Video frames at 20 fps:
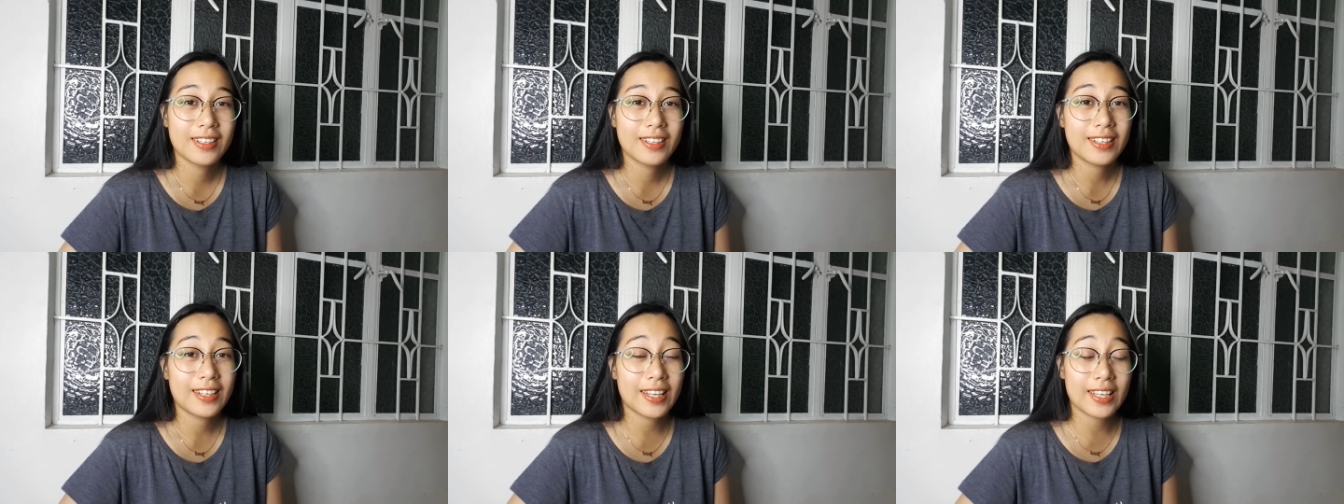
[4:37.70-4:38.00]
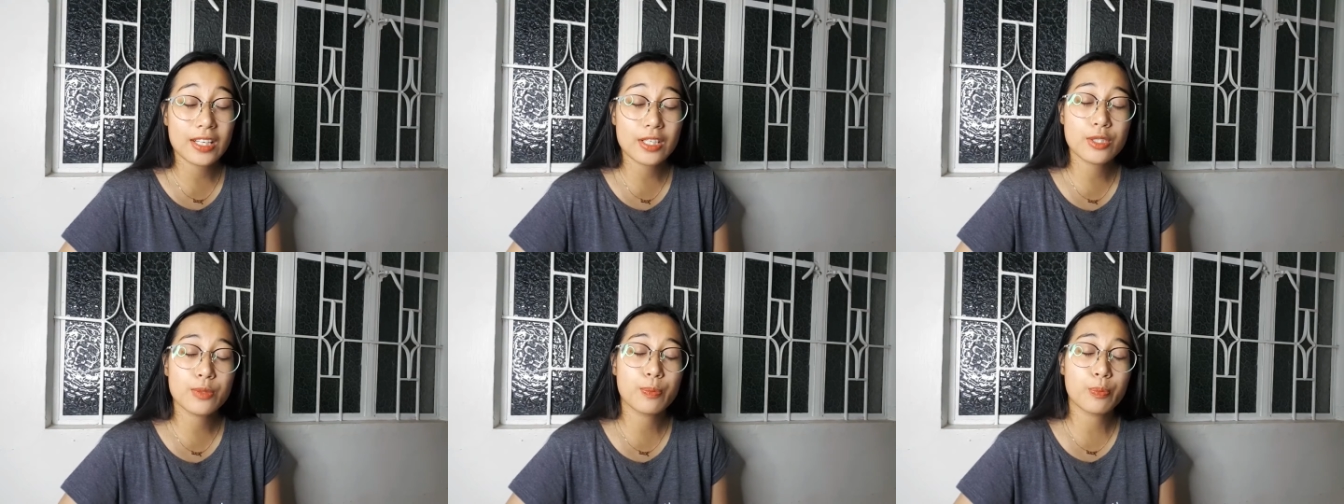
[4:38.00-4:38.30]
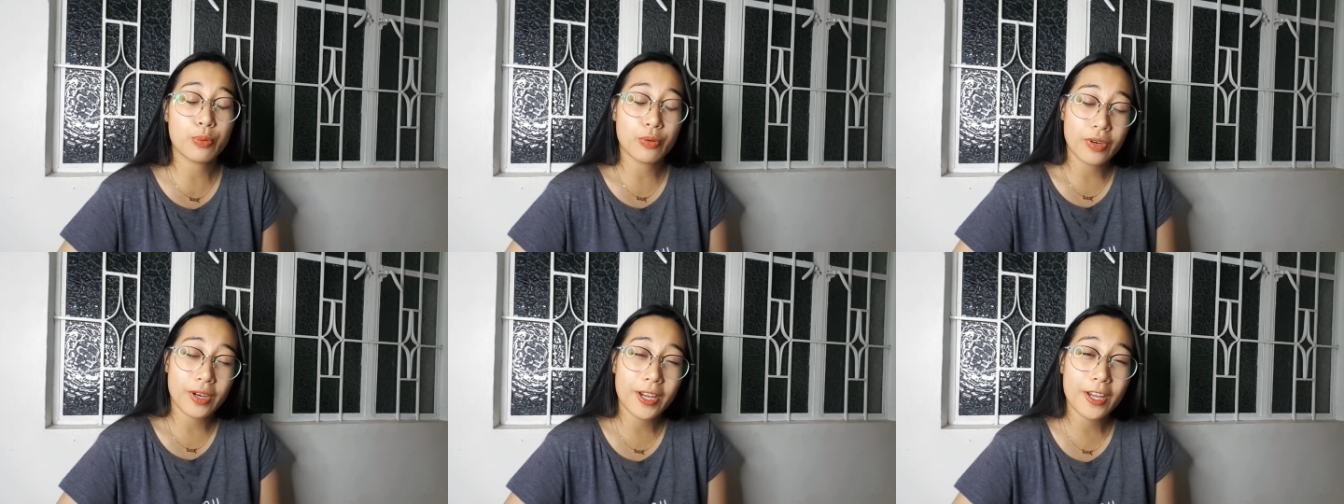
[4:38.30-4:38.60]
Let us
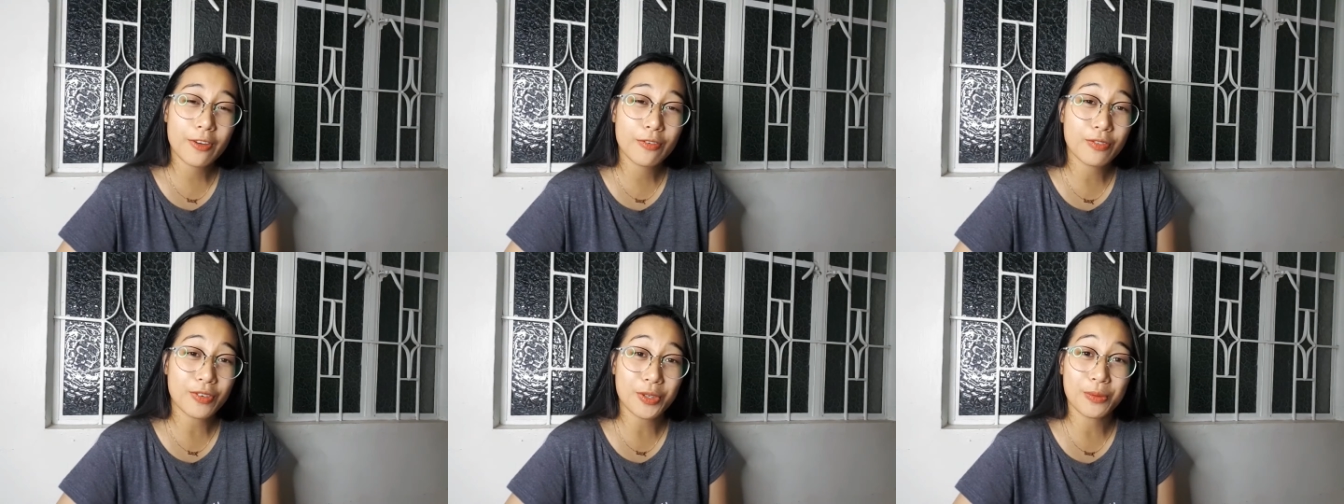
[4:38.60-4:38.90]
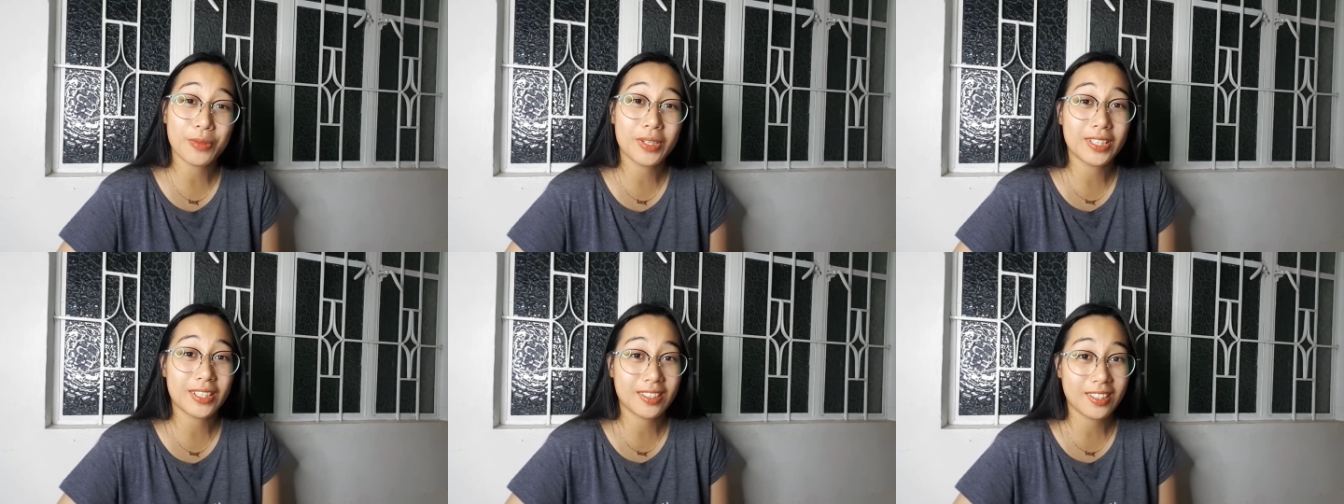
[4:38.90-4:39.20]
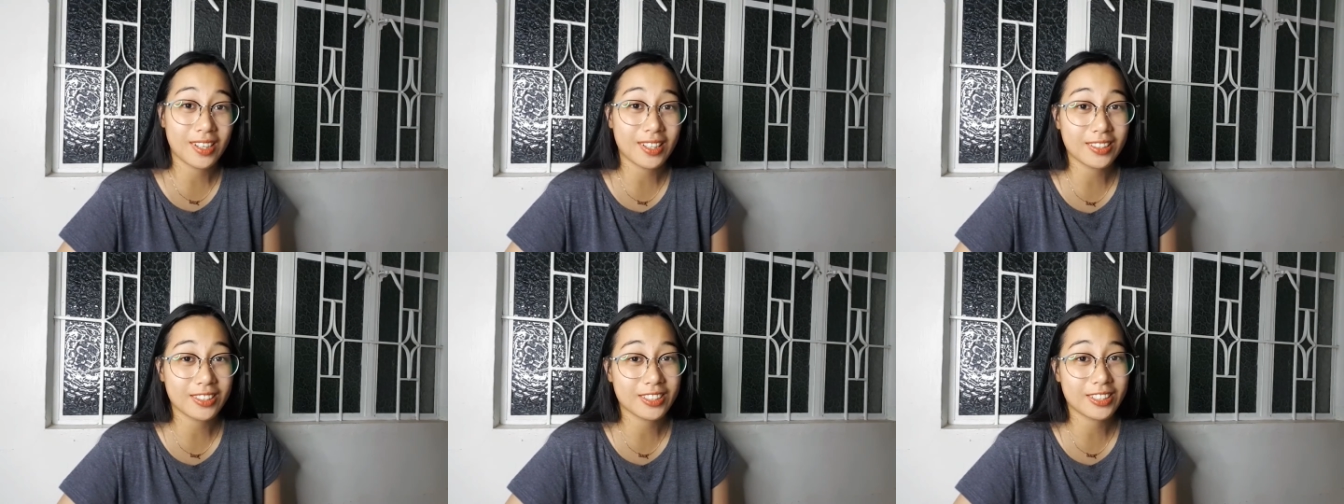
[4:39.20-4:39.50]
pray for one
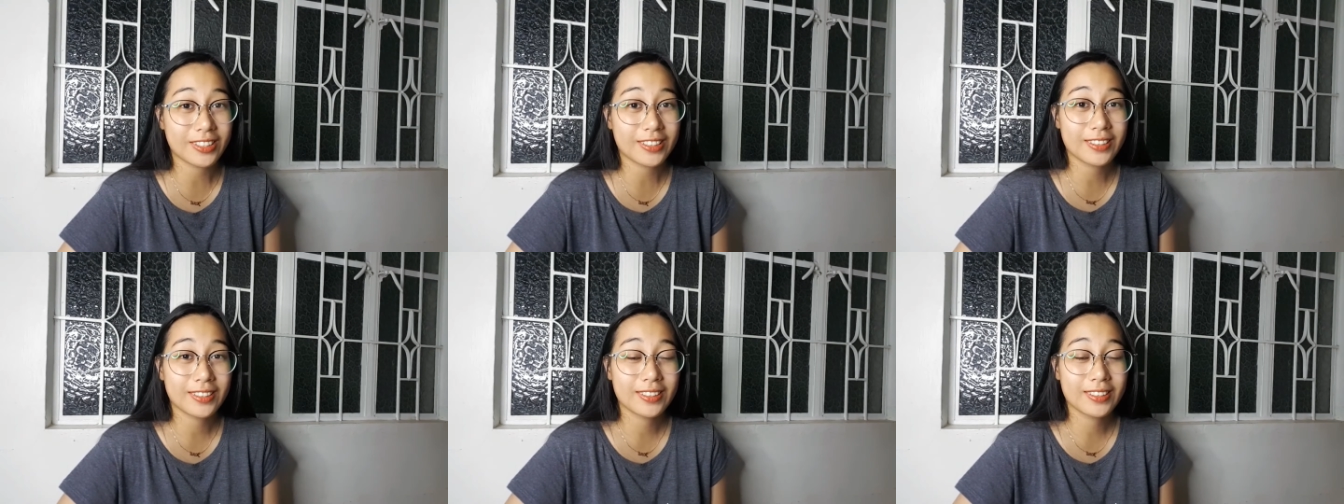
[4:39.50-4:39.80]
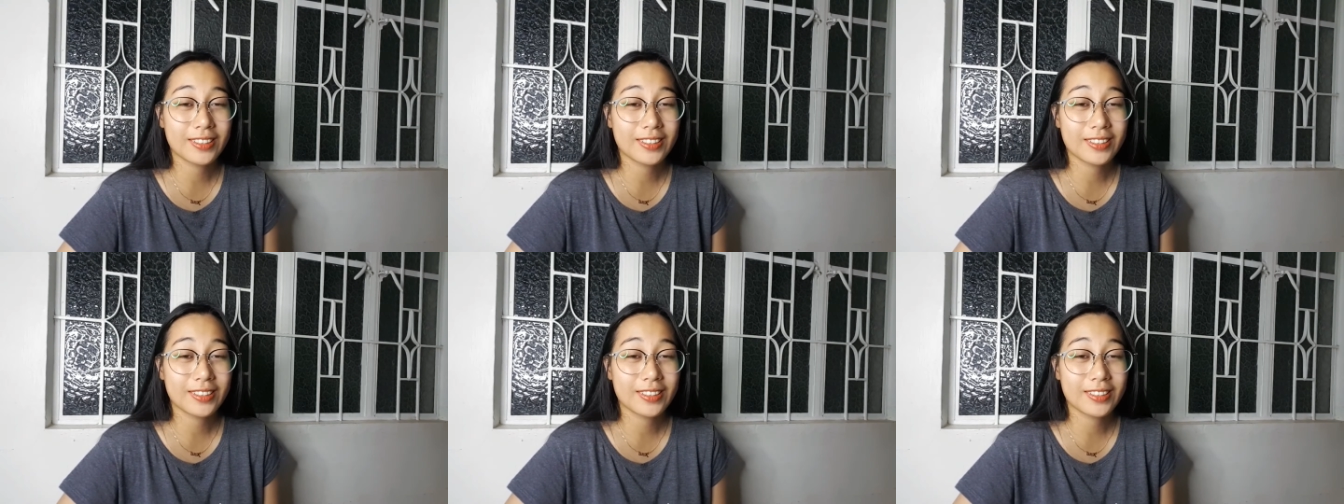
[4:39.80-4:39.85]
another.